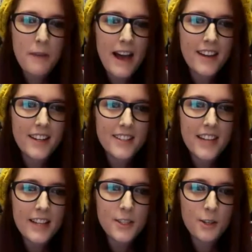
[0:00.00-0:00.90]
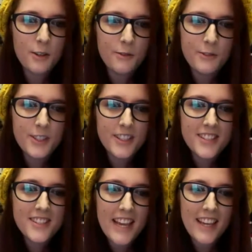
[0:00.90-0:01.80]
really bad at sort of just
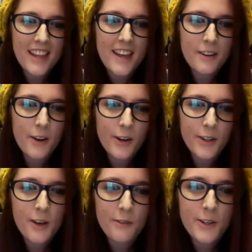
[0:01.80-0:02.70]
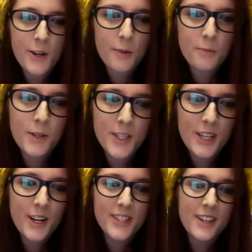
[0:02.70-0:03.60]
taking that on herself and not pushing
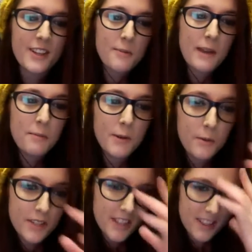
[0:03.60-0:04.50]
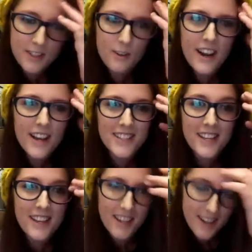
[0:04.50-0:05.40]
it onto other people, which is
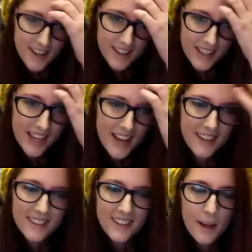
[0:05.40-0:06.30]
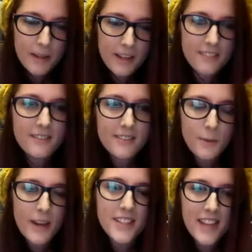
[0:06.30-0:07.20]
crazy. Like,
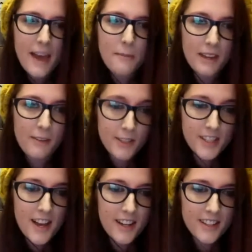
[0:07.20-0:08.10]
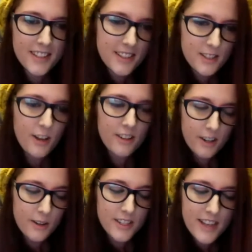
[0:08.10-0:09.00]
where's the Emmy for starters? Let's not
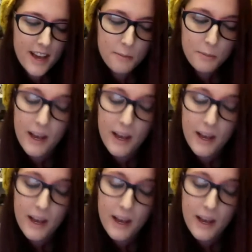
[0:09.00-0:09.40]
go into that.